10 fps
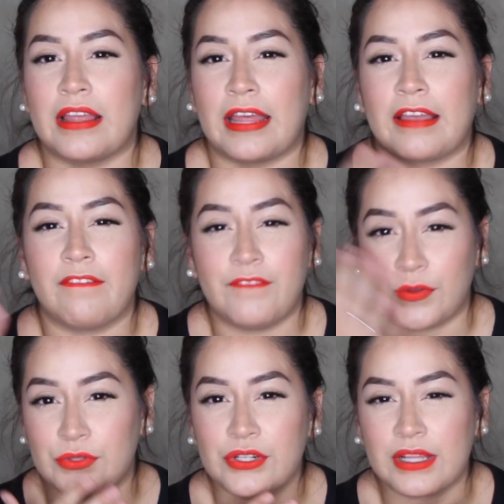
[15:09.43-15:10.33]
like a
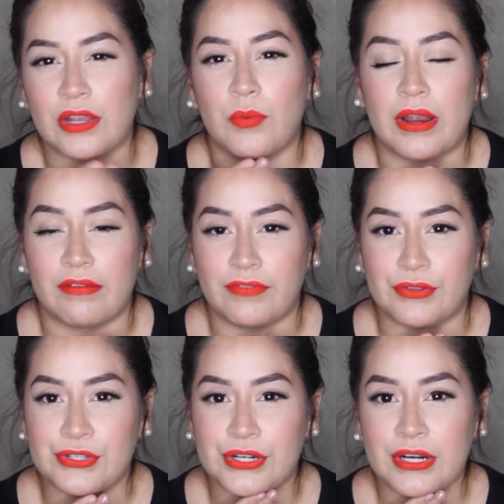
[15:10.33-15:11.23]
filter, like you're wearing a
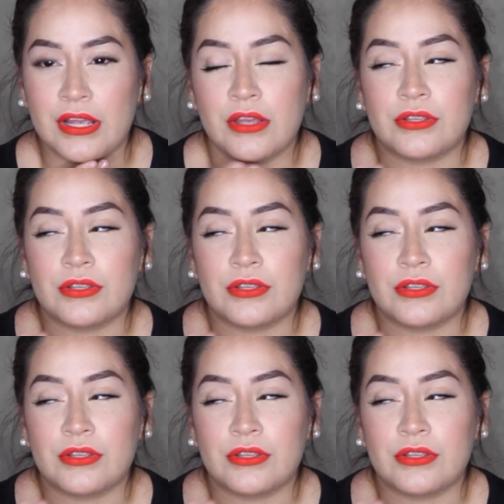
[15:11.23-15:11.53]
filter.